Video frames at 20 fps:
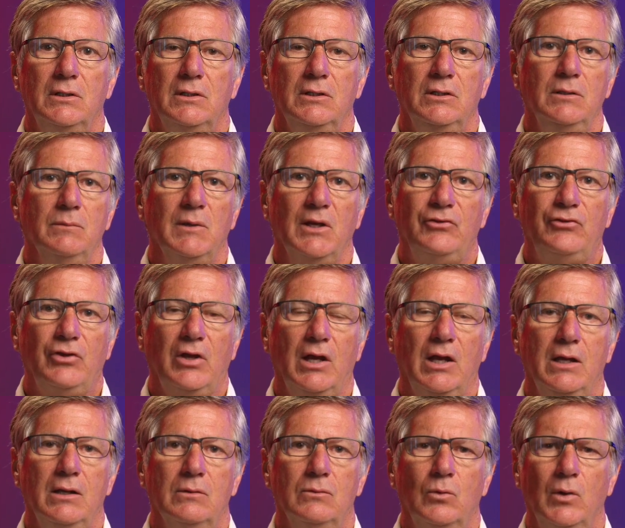You may
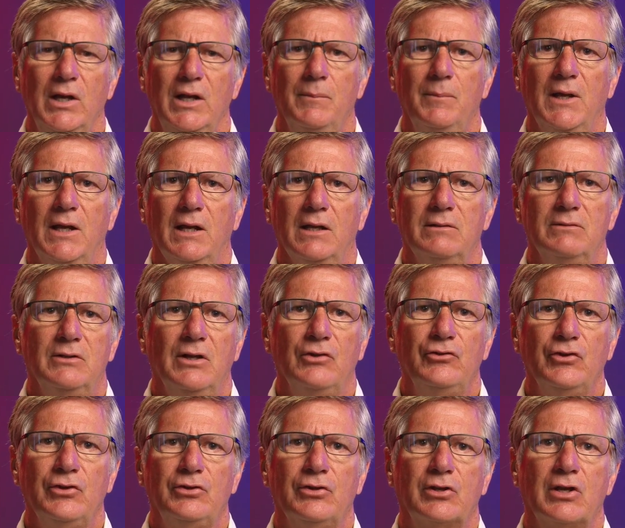say, wait a minute,
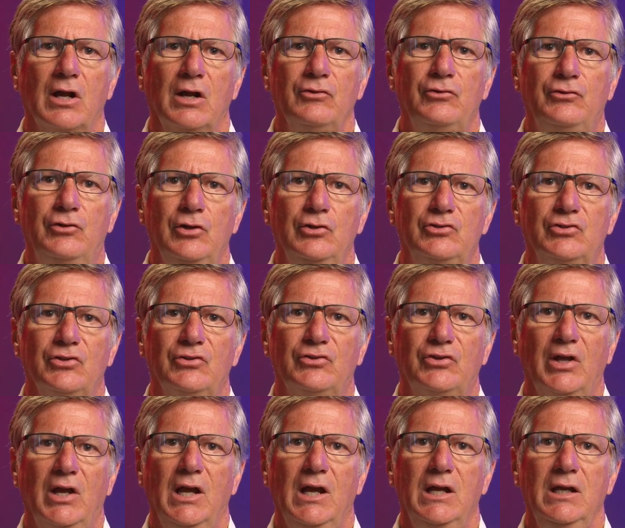doesn't the Constitution
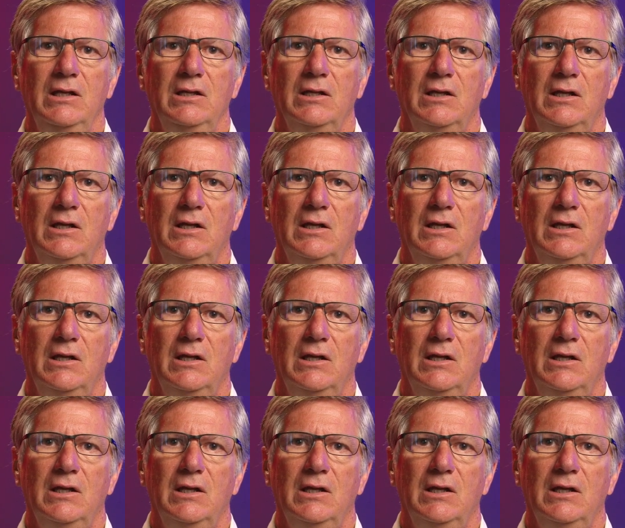say